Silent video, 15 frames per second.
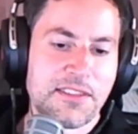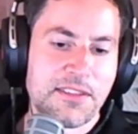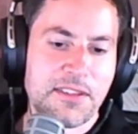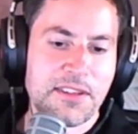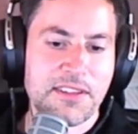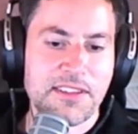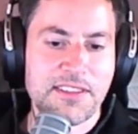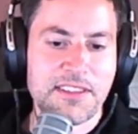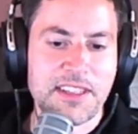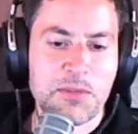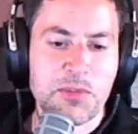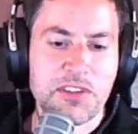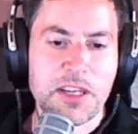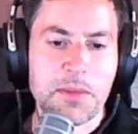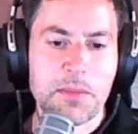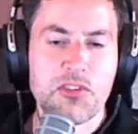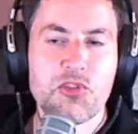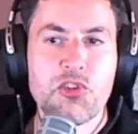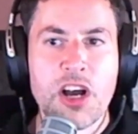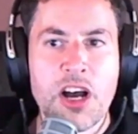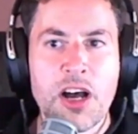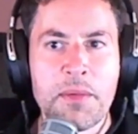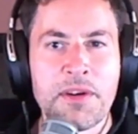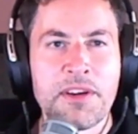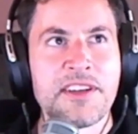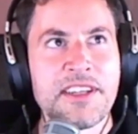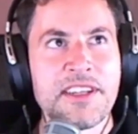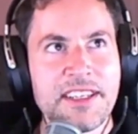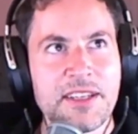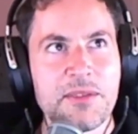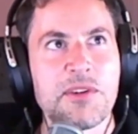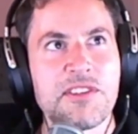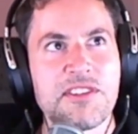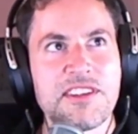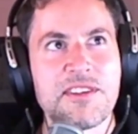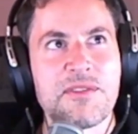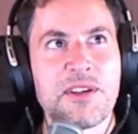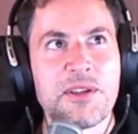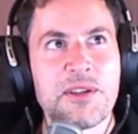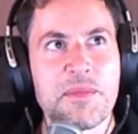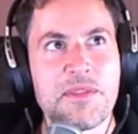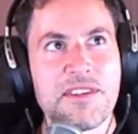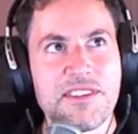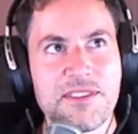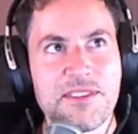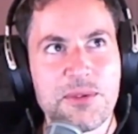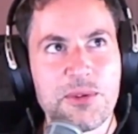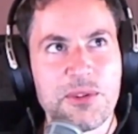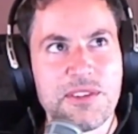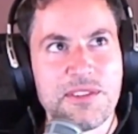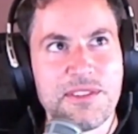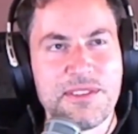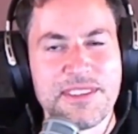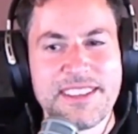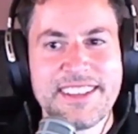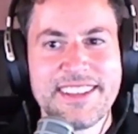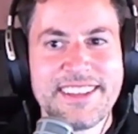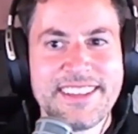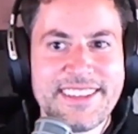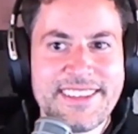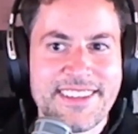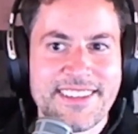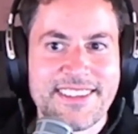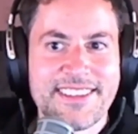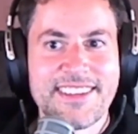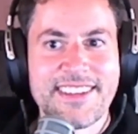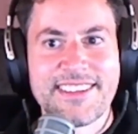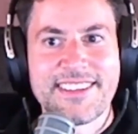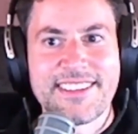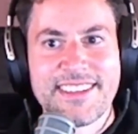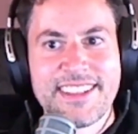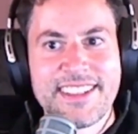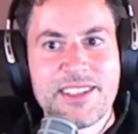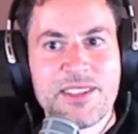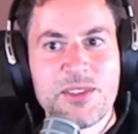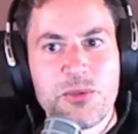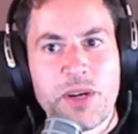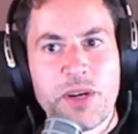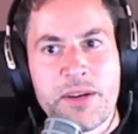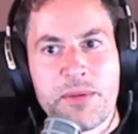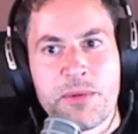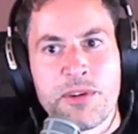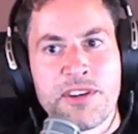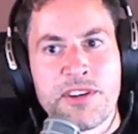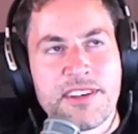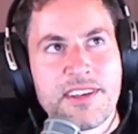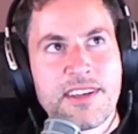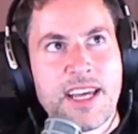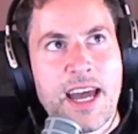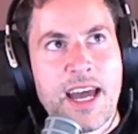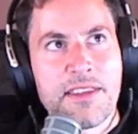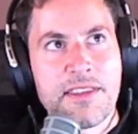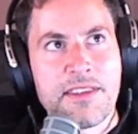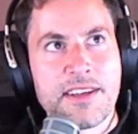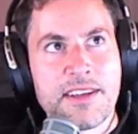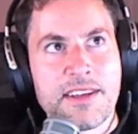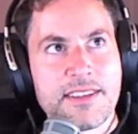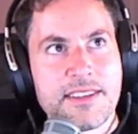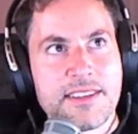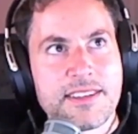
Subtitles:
So you can just see what type of trauma in which he developed these sort of this wayward Catholic.